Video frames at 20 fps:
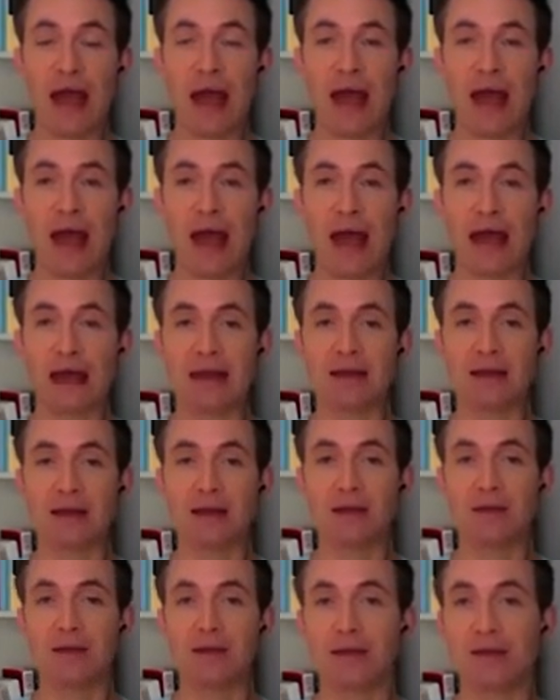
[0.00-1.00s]
And
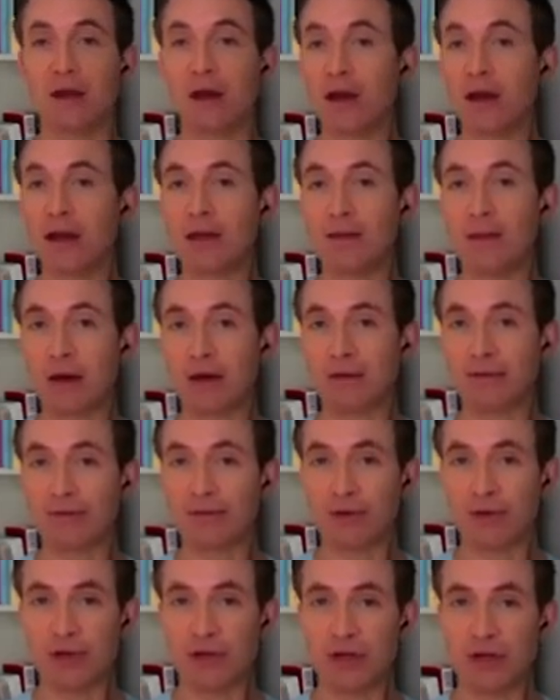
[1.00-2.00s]
the tiny amount of
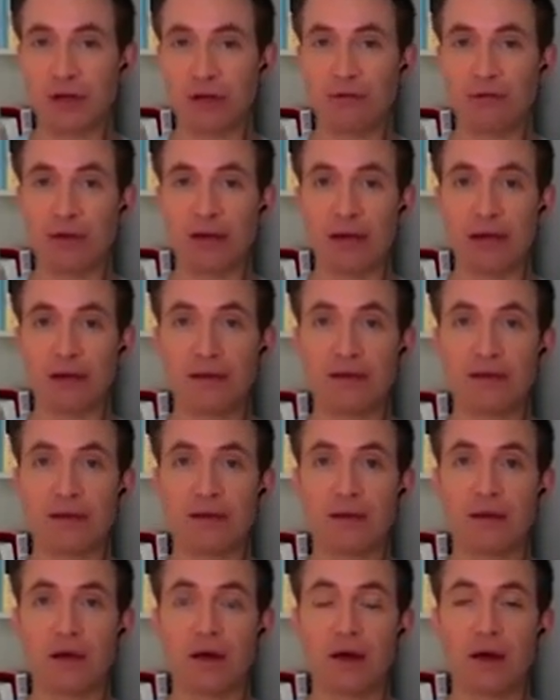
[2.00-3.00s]
footage she
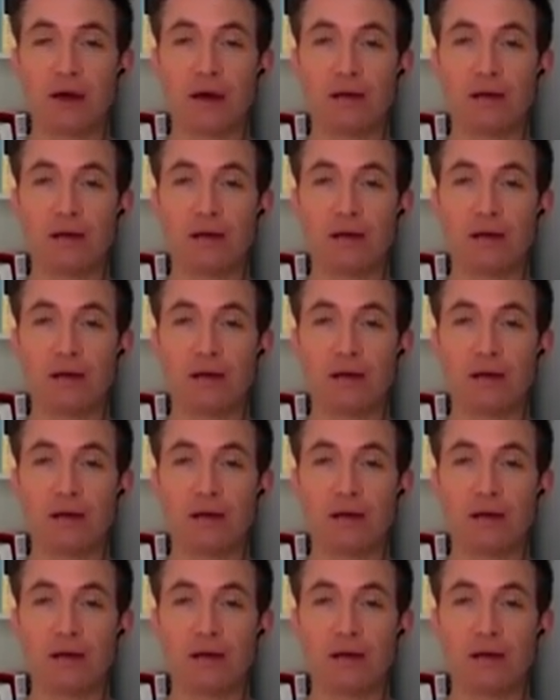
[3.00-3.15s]
released